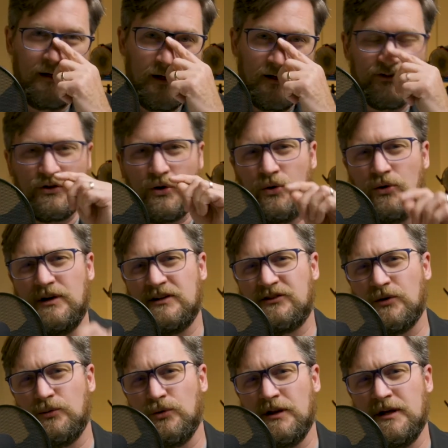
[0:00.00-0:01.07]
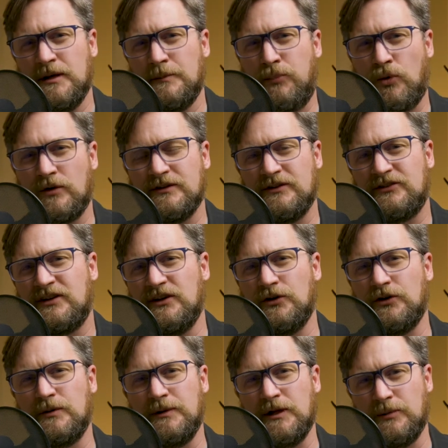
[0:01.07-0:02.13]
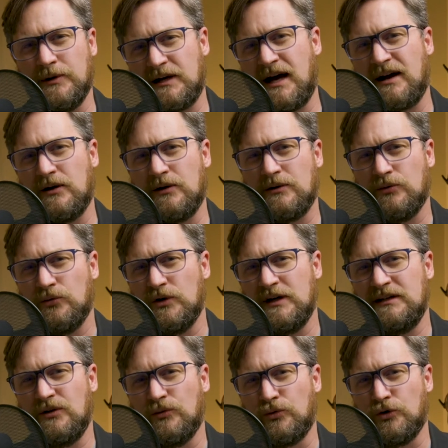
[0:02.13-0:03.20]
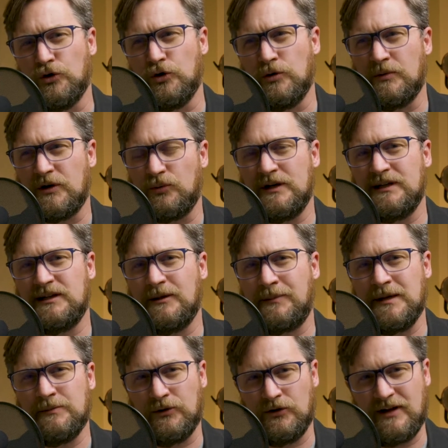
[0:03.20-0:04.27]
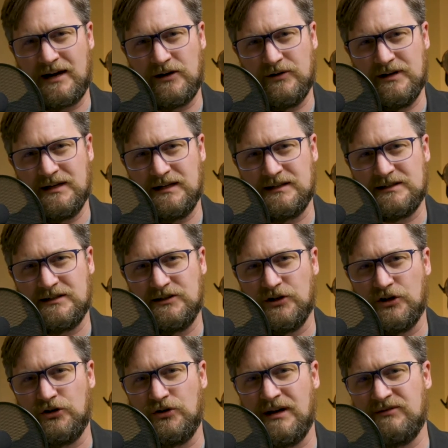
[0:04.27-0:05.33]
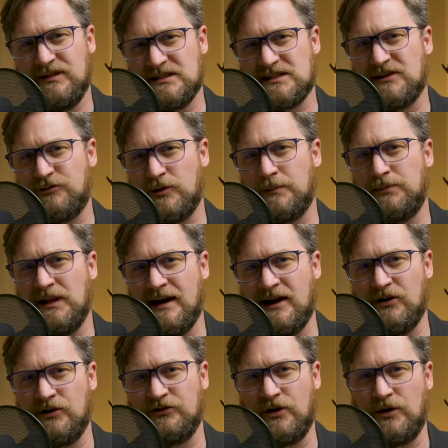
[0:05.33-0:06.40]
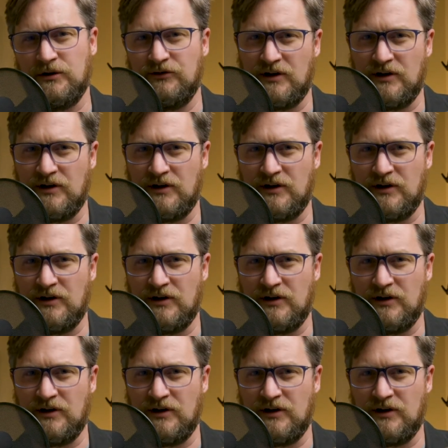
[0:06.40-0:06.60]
So it's a really important skill to be able to kind of read the room and read the people that are in it. You have these different players there. You've